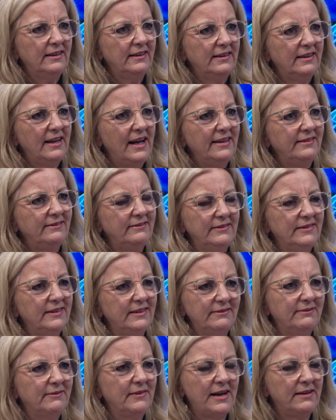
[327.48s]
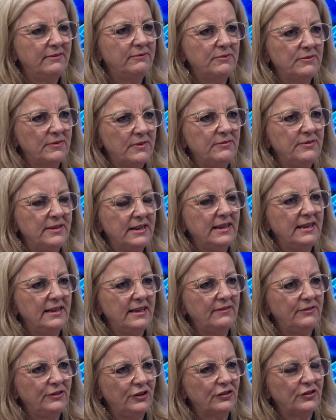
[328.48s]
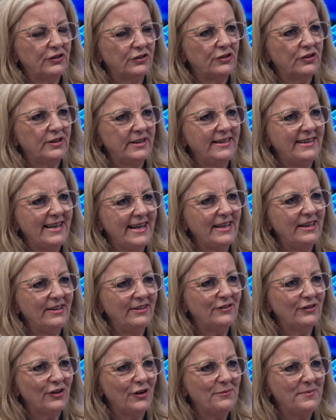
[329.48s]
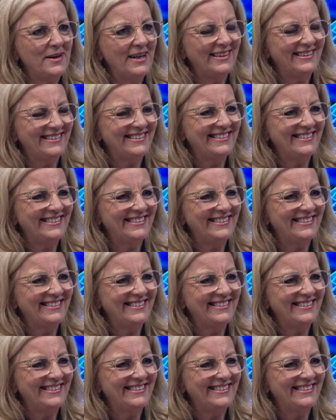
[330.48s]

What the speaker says: And I really loved your story. Thank you so much.